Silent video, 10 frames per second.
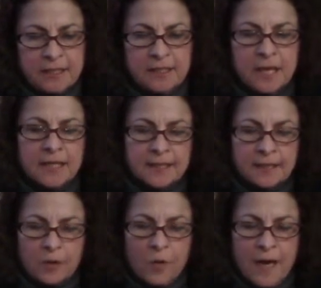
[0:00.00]

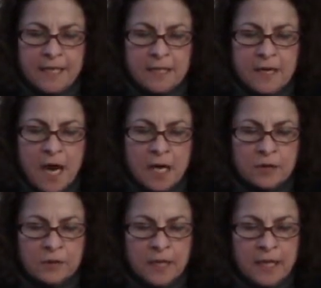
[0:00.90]
doesn't quite
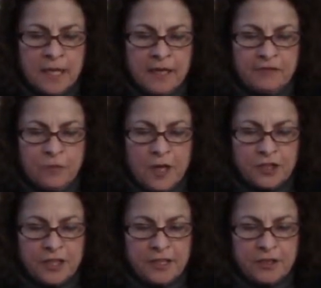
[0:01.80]
know if what
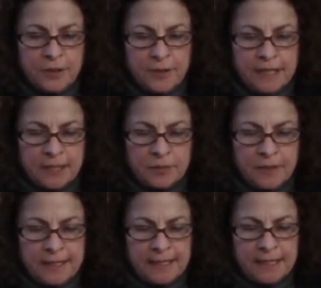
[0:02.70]
she's doing is
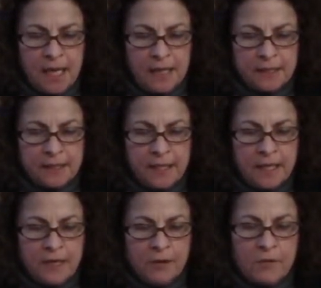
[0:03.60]
really done,
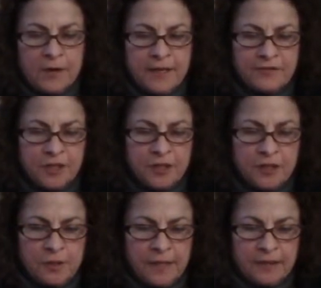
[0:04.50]
or if she's
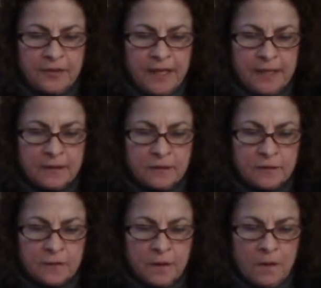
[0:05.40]
doing
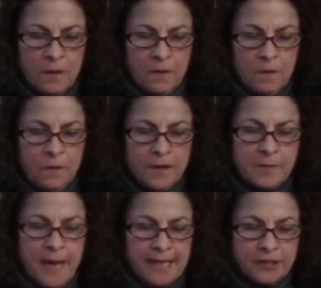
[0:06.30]
things or
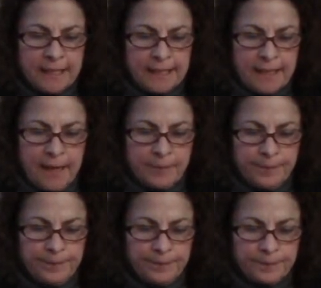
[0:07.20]
imagining them.
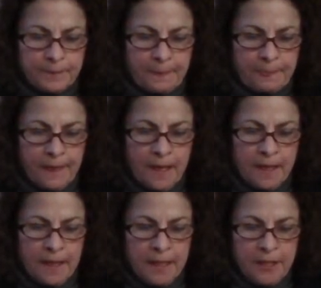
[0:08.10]

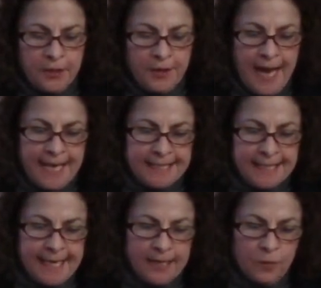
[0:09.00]
In her
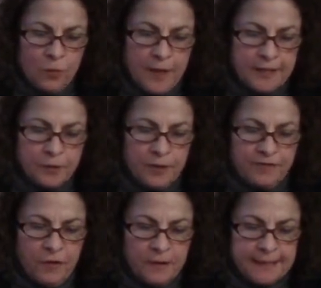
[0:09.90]
essay, What is
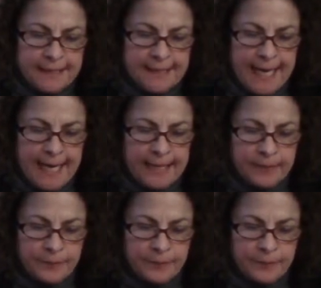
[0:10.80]
Revolt Today?,